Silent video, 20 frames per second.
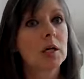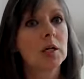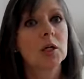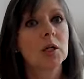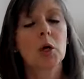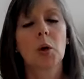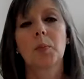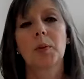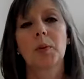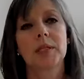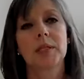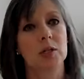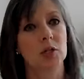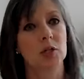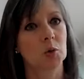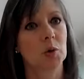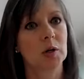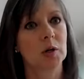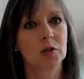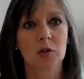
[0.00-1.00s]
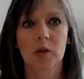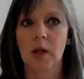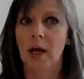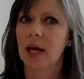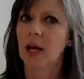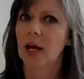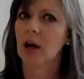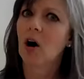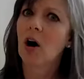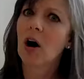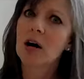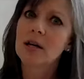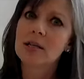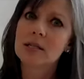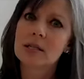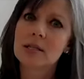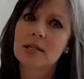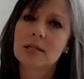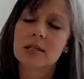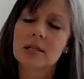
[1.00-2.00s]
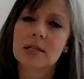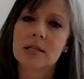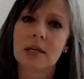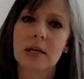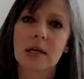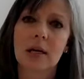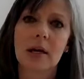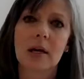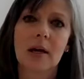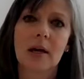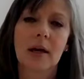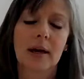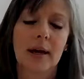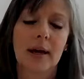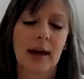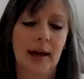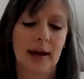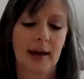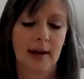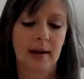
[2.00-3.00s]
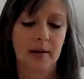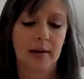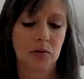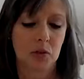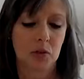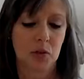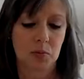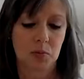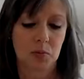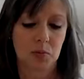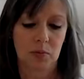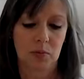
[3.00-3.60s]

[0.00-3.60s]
potential underlying causes and,